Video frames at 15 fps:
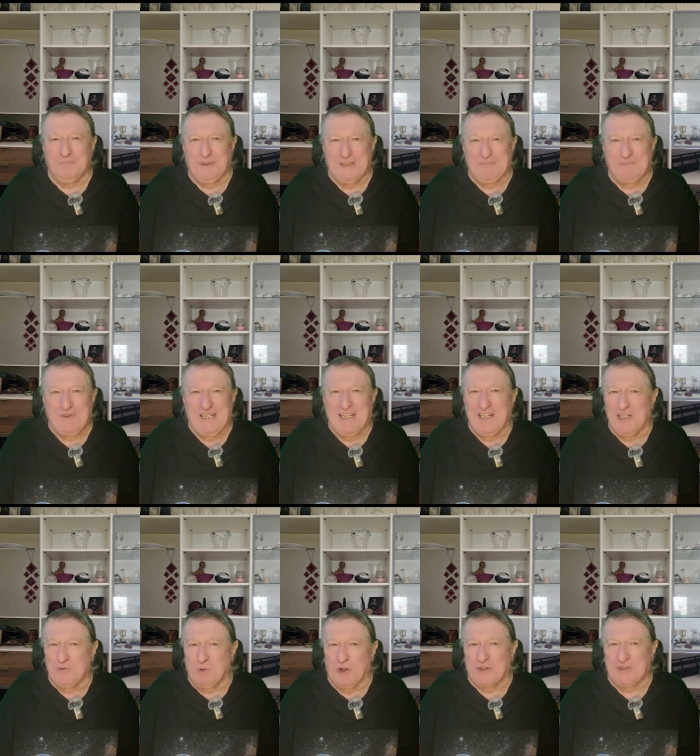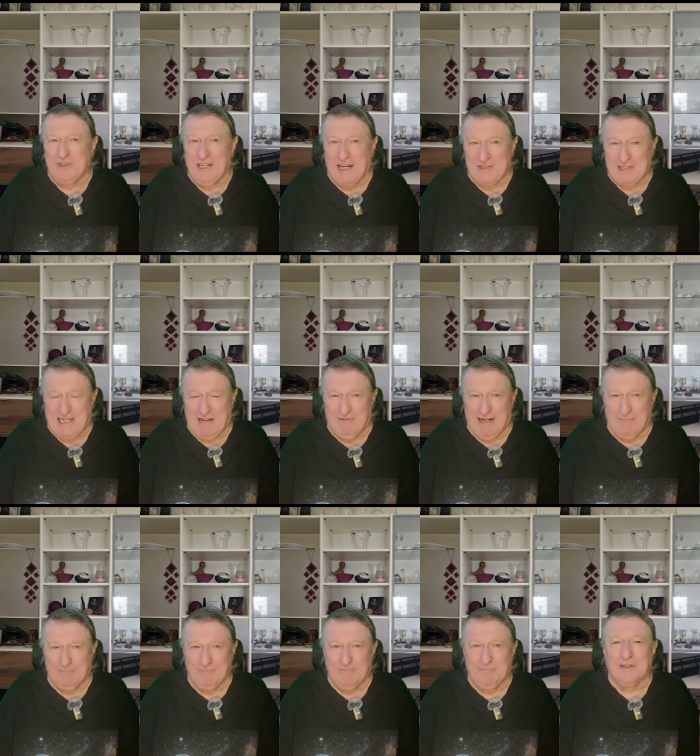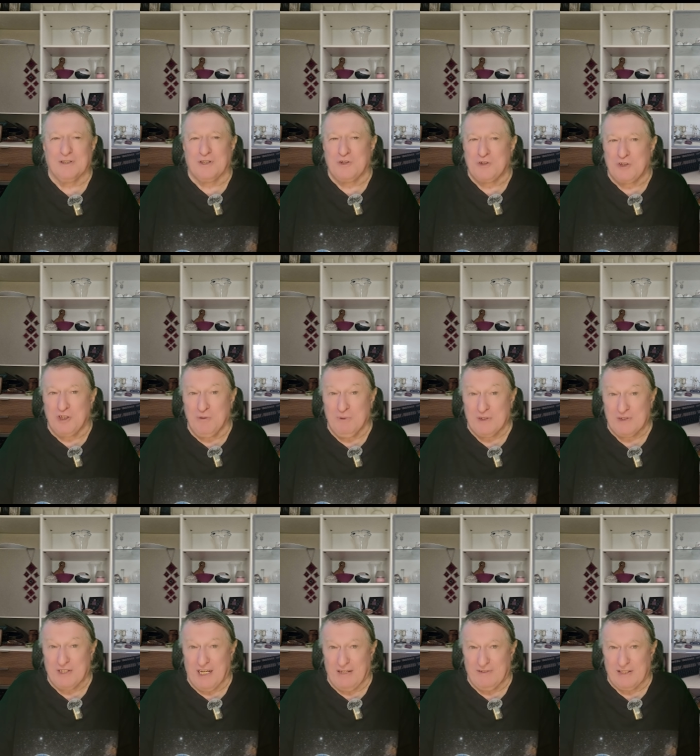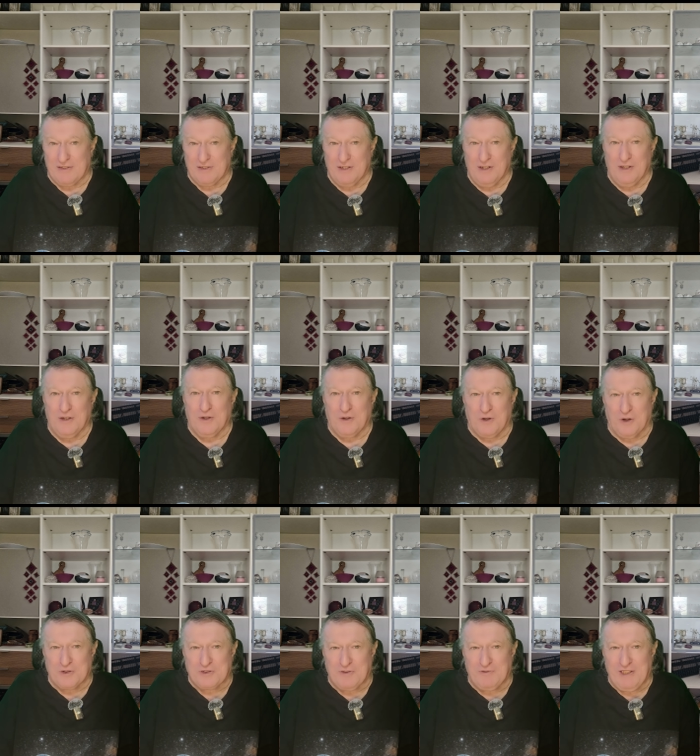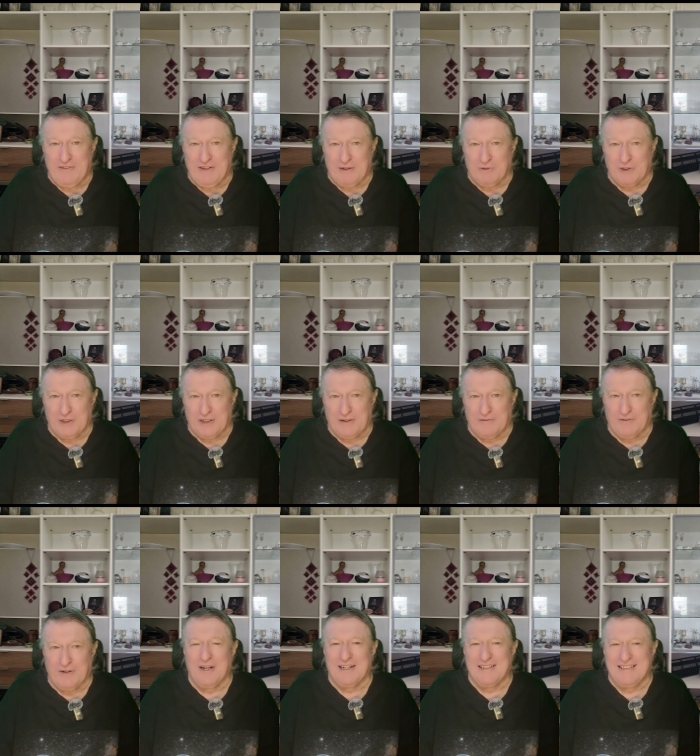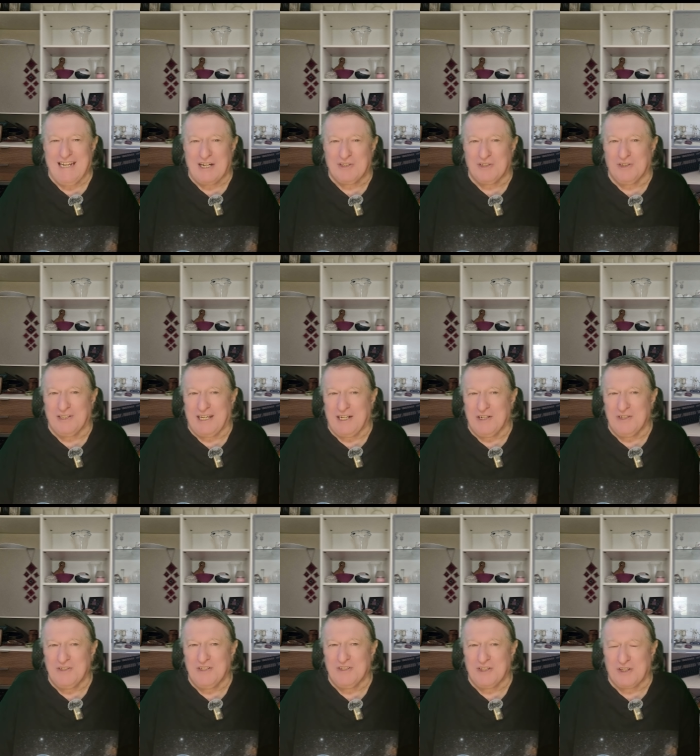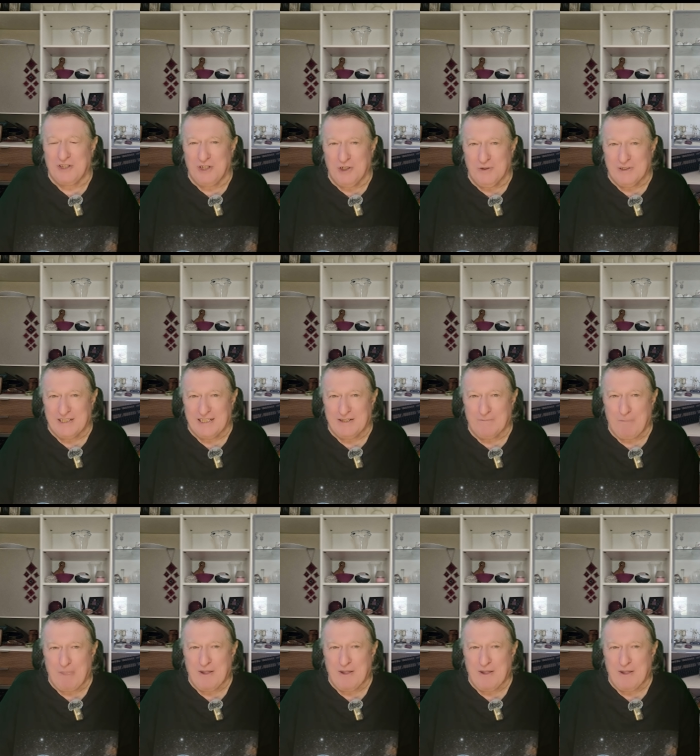But here's what does go up: consumer savings, cost of living relief, national energy security,